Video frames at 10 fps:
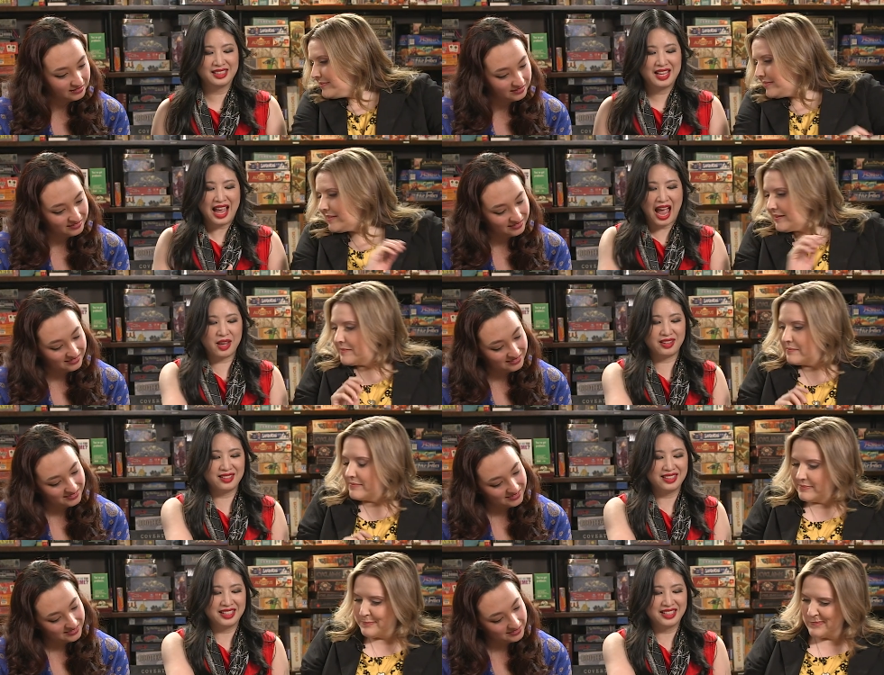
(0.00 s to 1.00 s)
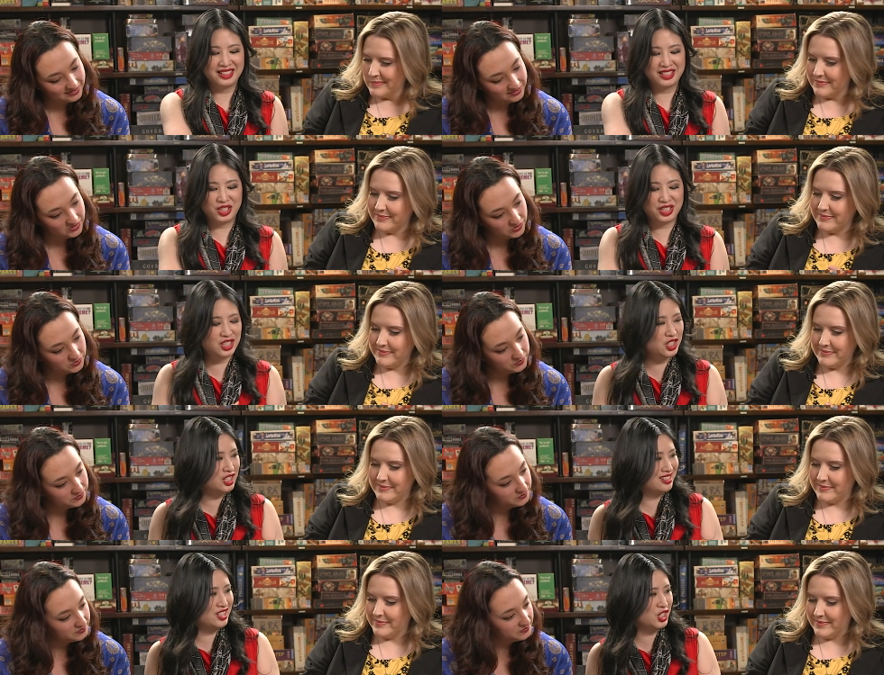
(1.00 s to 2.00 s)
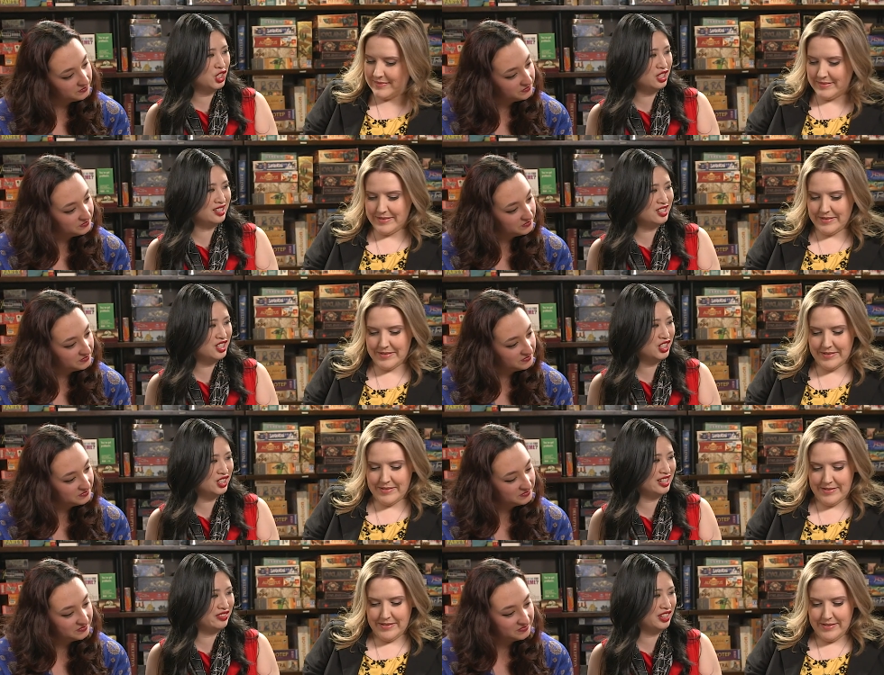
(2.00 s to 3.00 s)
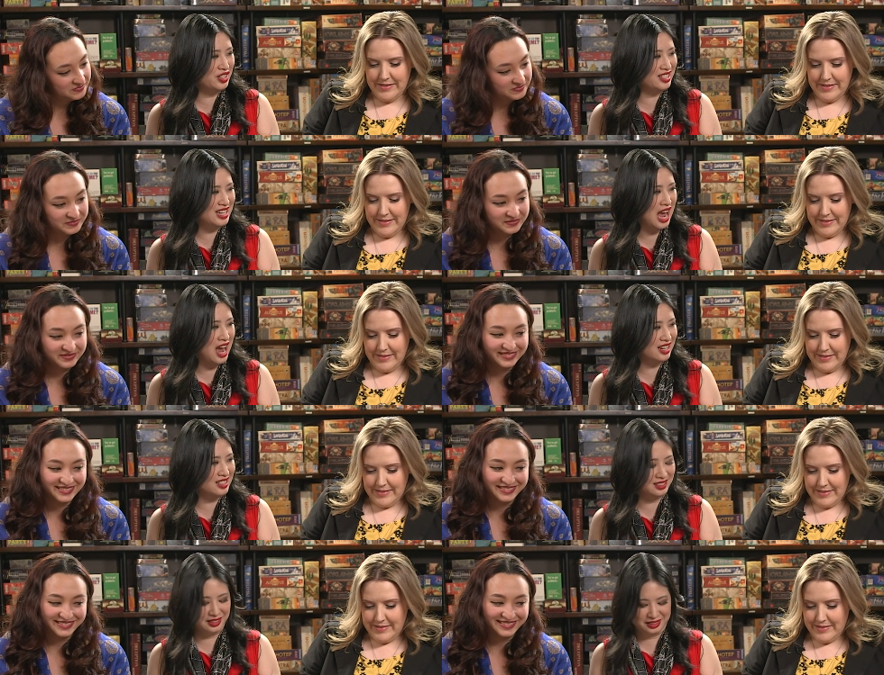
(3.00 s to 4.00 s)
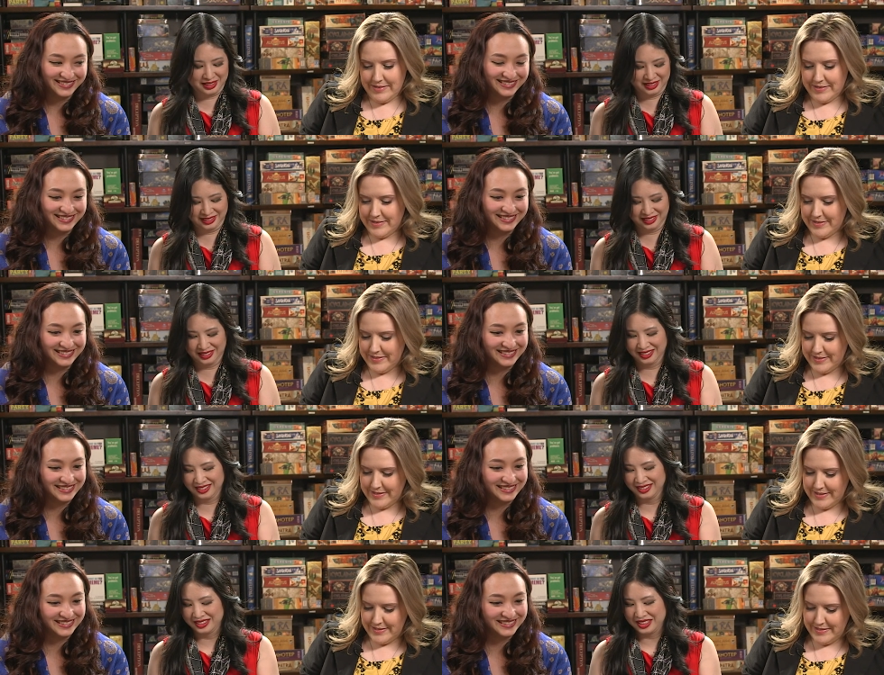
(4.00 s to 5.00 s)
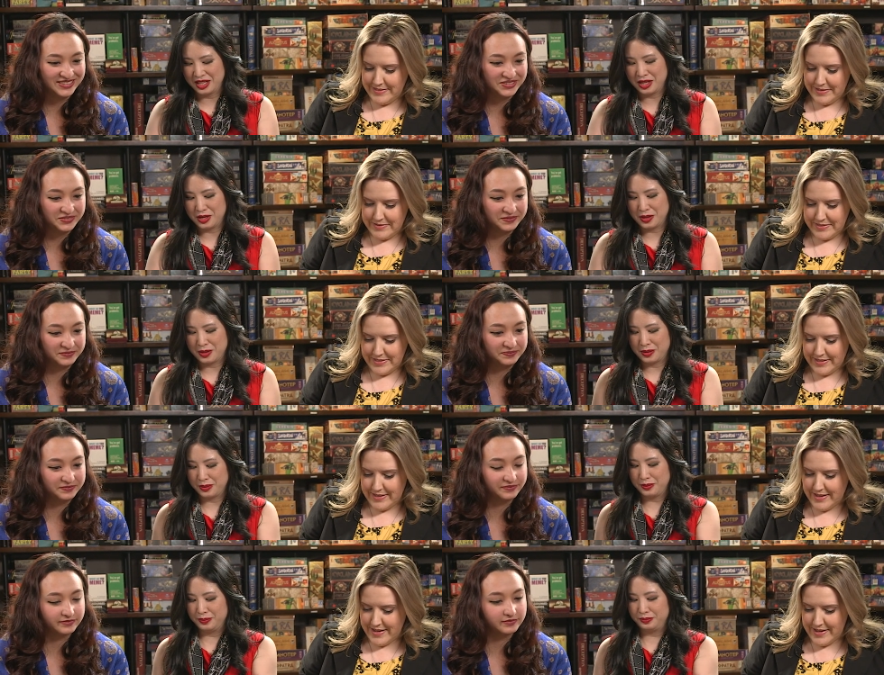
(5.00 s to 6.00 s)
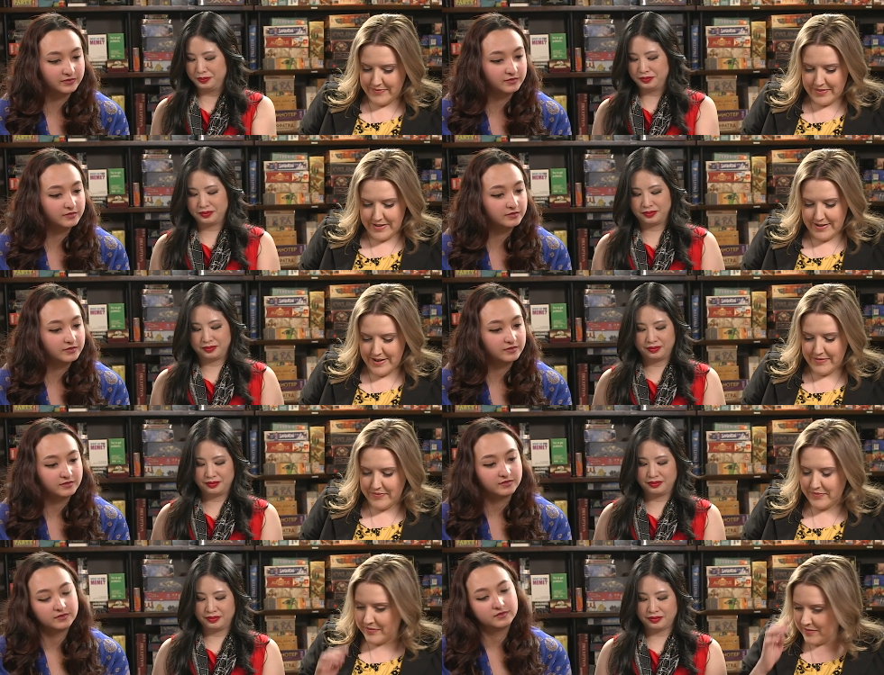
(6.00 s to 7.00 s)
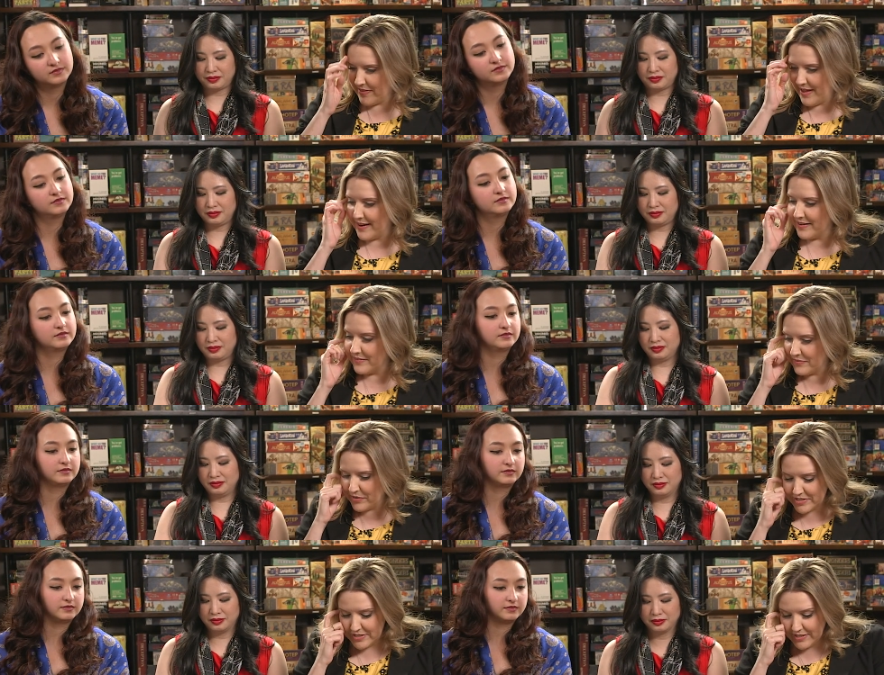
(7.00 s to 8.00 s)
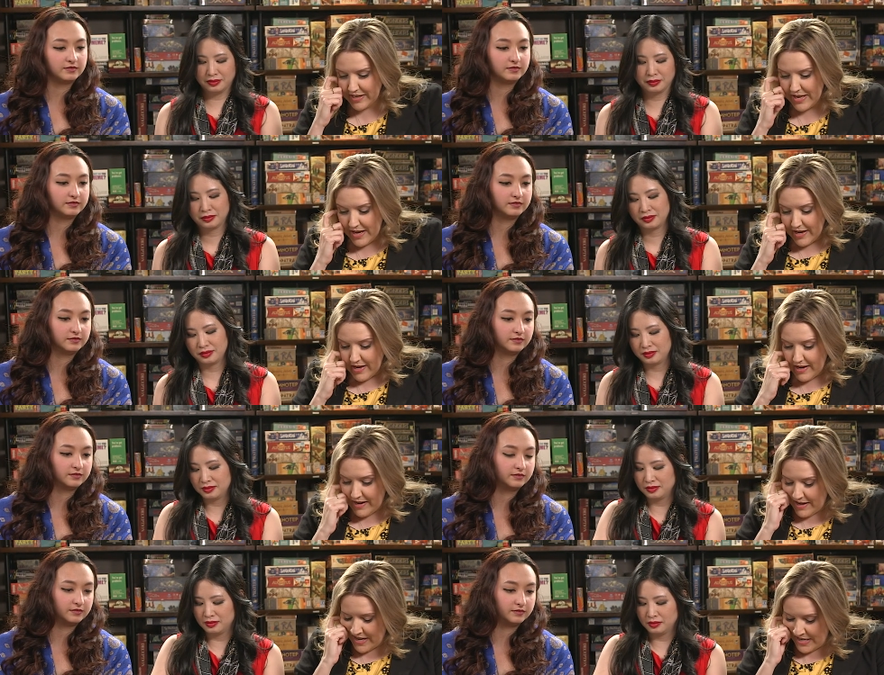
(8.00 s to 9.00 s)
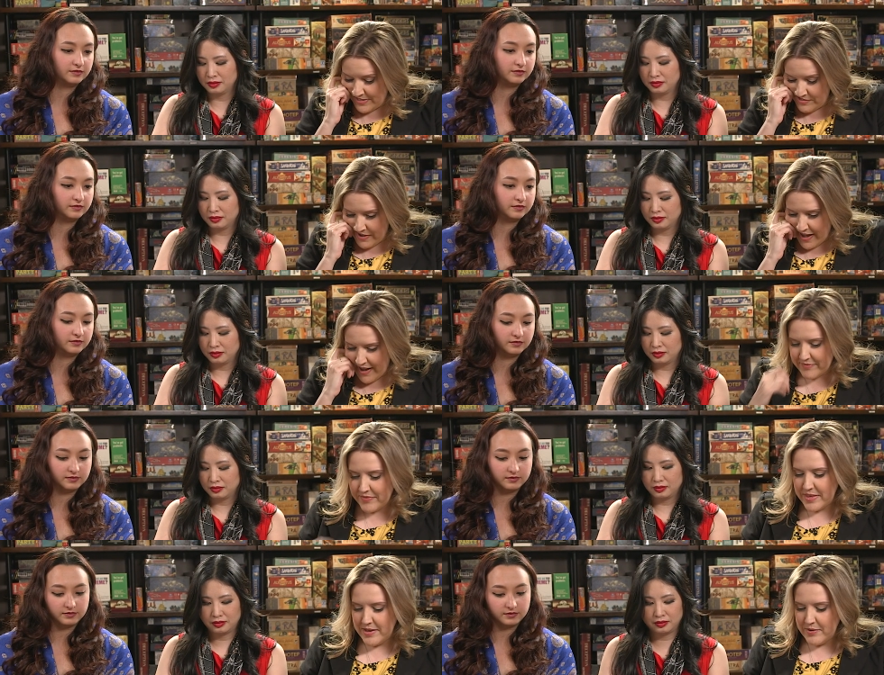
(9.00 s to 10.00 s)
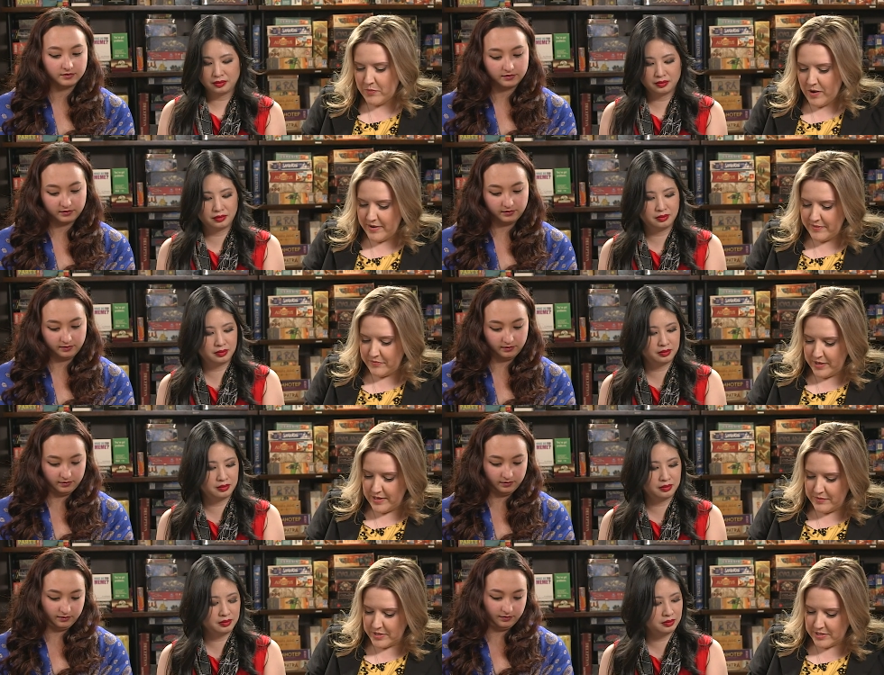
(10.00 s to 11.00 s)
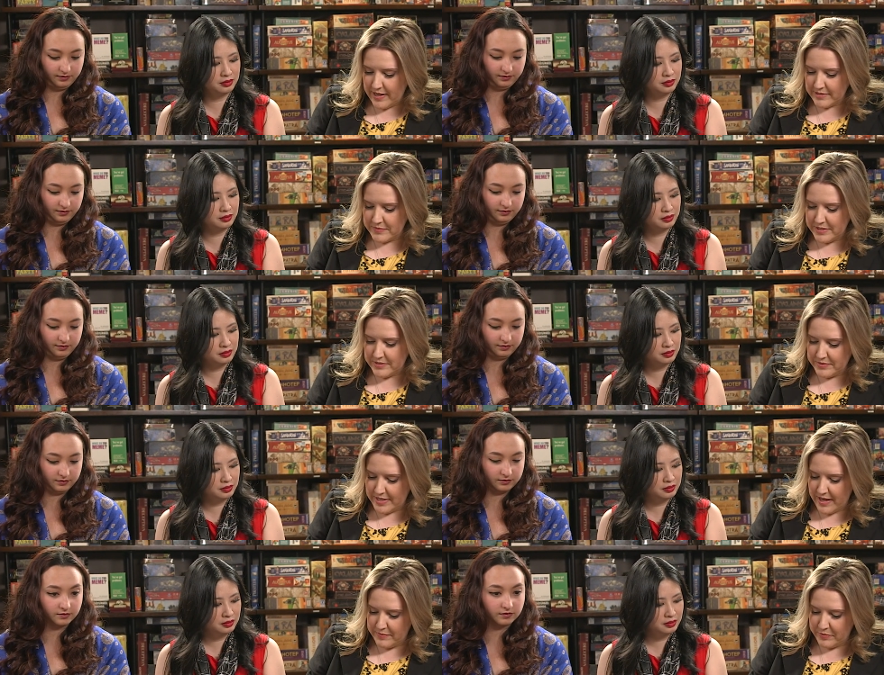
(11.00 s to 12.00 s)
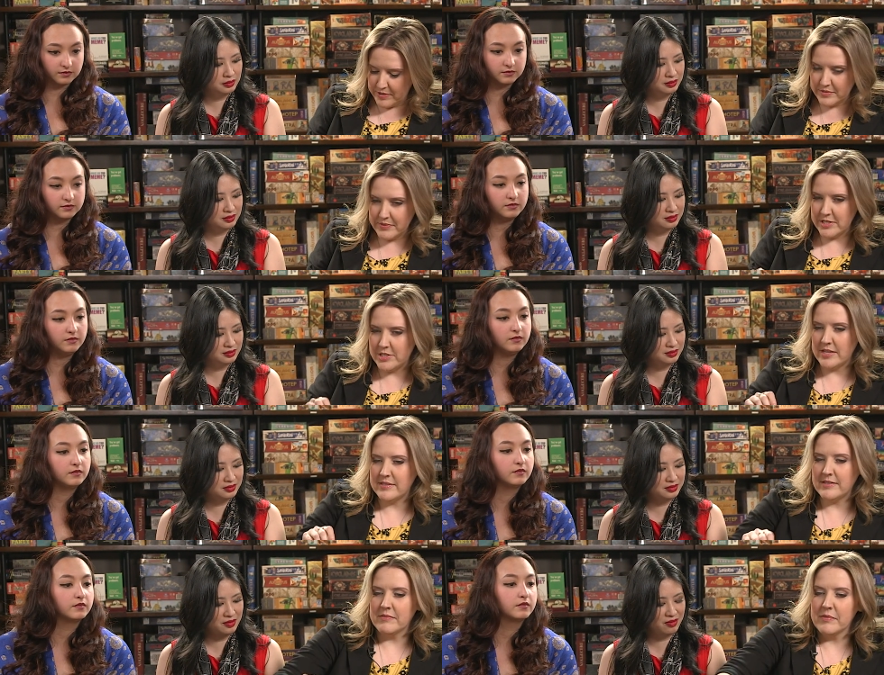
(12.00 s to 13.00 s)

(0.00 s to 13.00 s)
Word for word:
Speaker 1: Oh. I. She she she could she could if there is a tag. Ugh, I don't have enough for that, unfortunately. Uh, I do have the Wand of Wind, which allows me to teleport to an adjacent